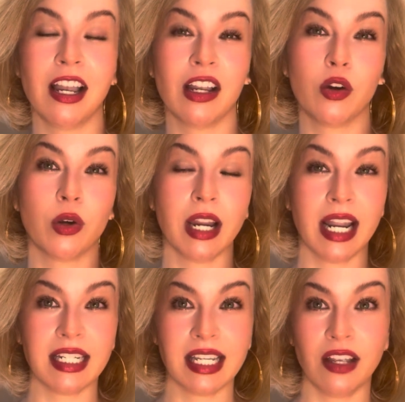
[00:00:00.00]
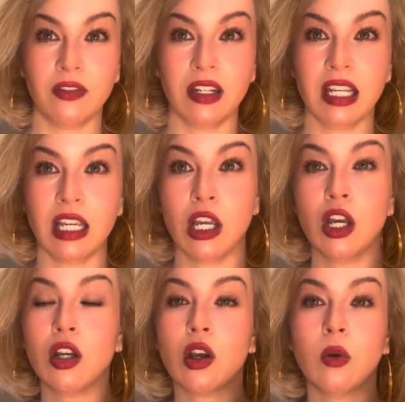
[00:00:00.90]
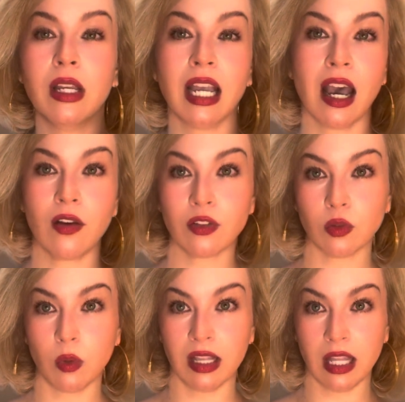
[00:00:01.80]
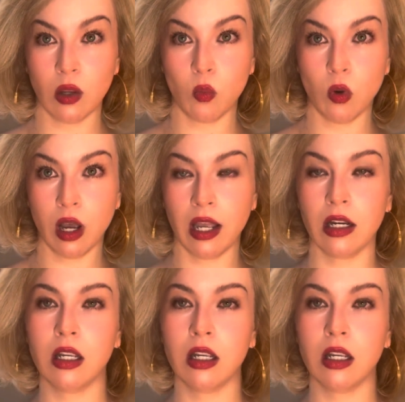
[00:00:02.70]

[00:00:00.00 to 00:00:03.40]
creativity, going after what they want,